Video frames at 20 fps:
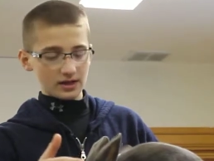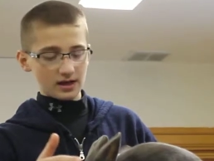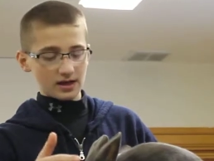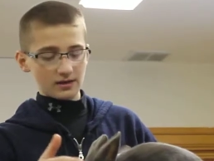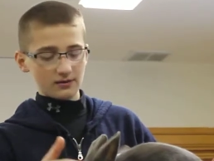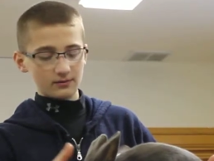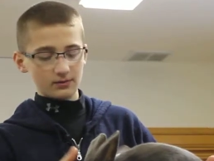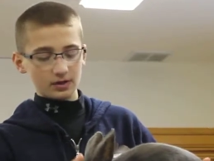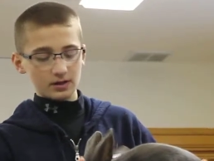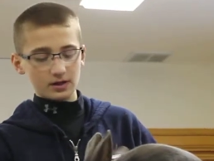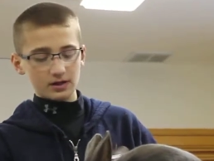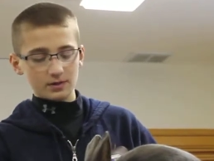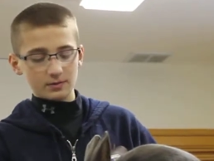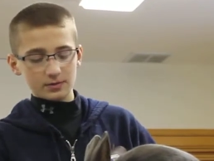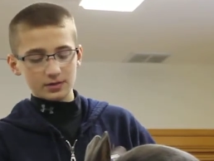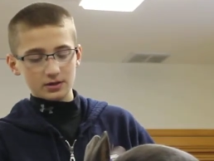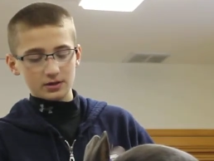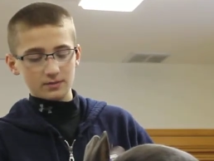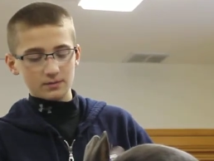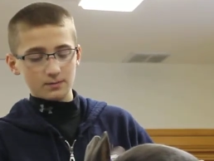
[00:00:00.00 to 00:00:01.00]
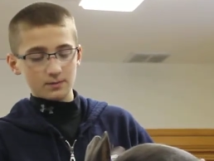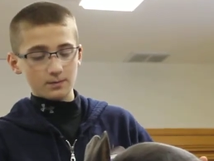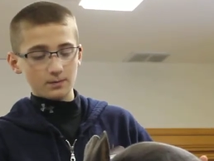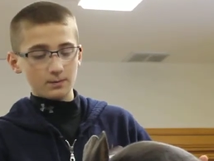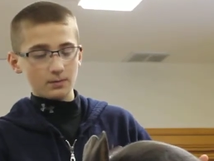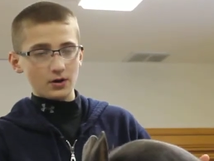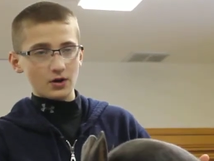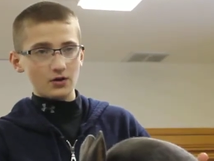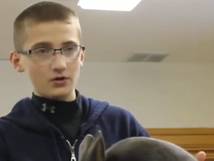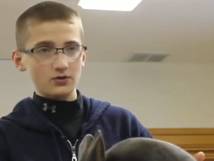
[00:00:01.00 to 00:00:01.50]
can't really get him to
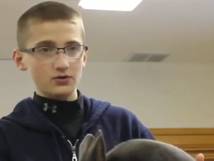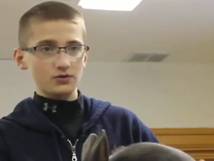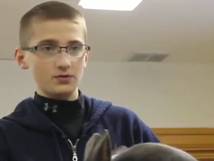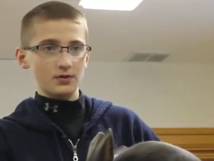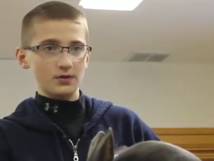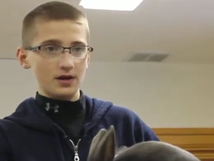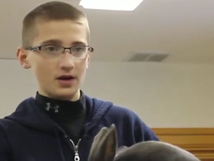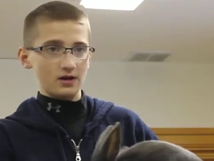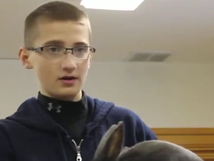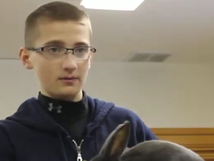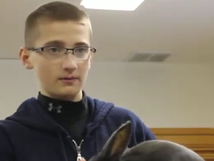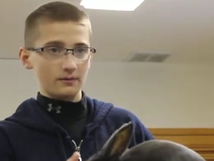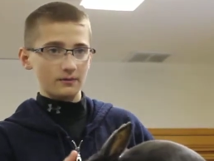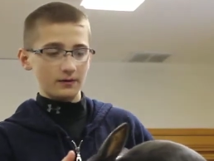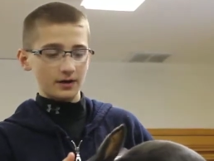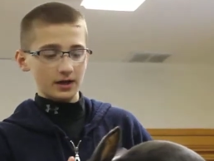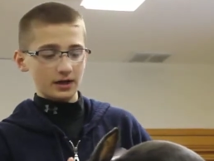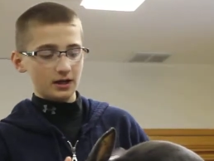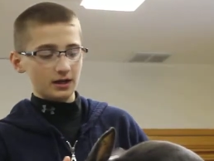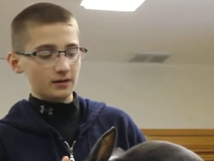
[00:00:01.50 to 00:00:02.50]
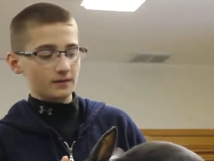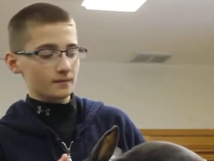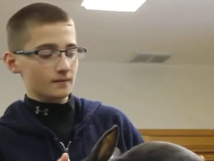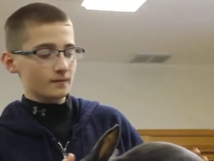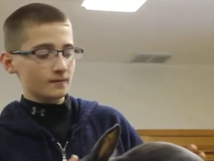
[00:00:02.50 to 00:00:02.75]
pose without him fighting.